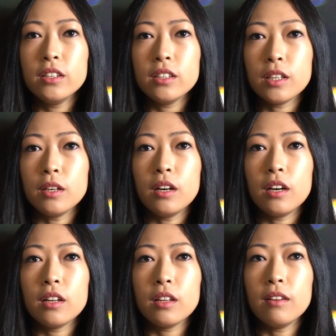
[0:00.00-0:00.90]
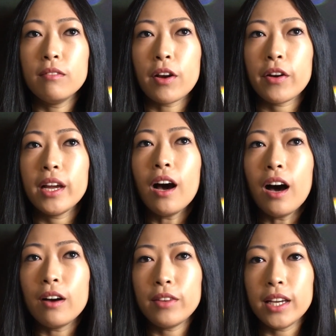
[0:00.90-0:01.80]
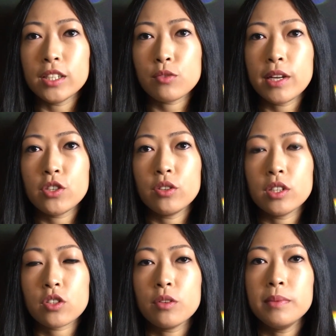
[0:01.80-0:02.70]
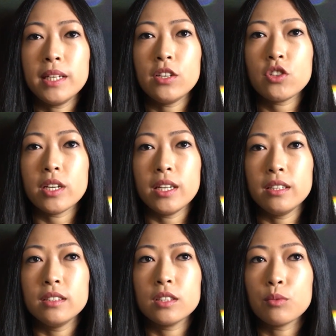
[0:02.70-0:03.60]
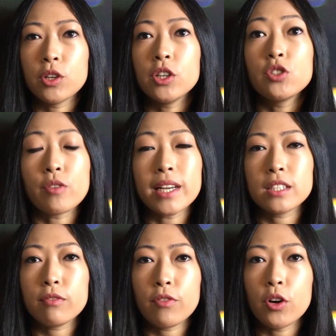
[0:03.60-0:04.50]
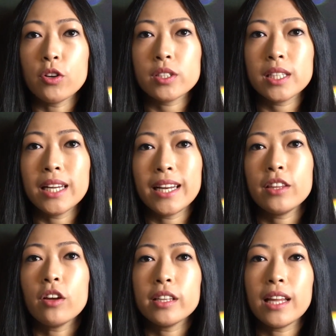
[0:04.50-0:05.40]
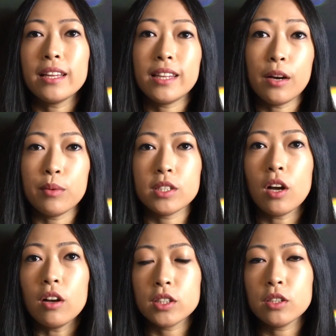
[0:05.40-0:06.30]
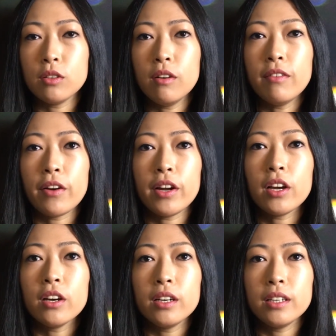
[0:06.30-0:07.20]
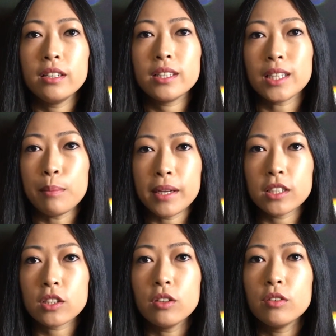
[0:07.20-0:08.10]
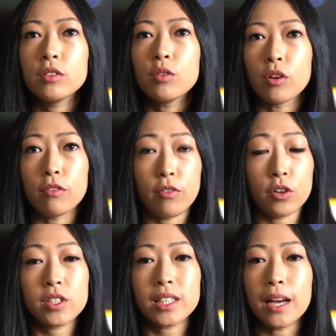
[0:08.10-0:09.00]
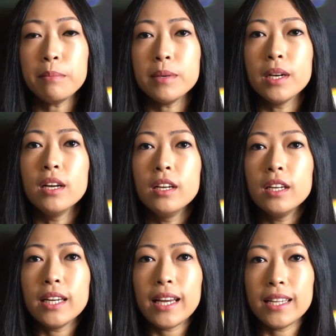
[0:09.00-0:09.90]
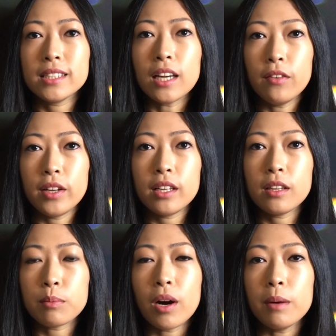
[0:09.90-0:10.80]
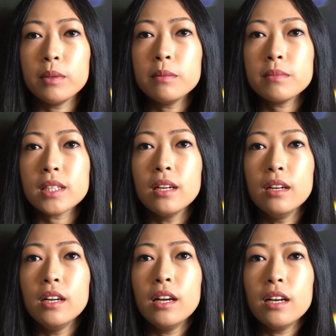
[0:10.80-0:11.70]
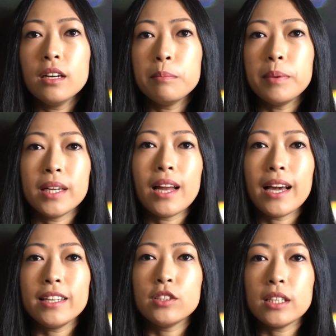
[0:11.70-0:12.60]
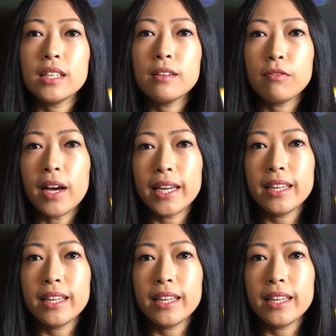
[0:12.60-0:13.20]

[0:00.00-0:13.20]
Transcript: the very obvious racial discriminations were addressed first. And I thought that that was also a very good stepping stone or first step in solving the problems. But I did find